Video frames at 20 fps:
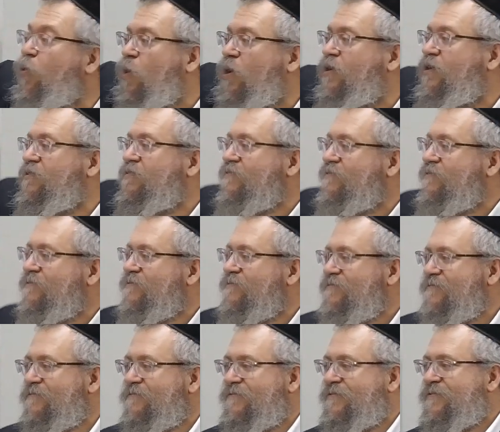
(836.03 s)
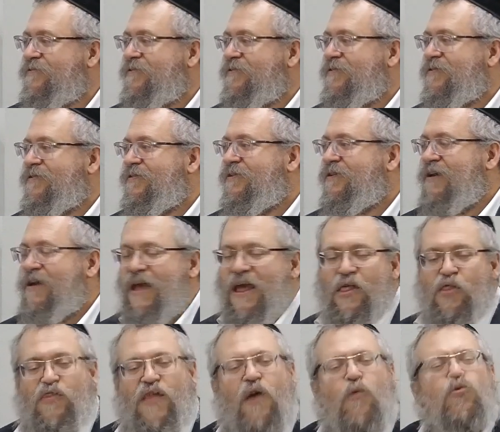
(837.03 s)
V'nekras Achas.
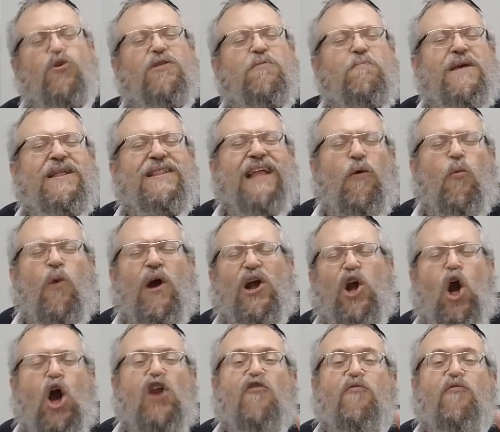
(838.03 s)
She's called one.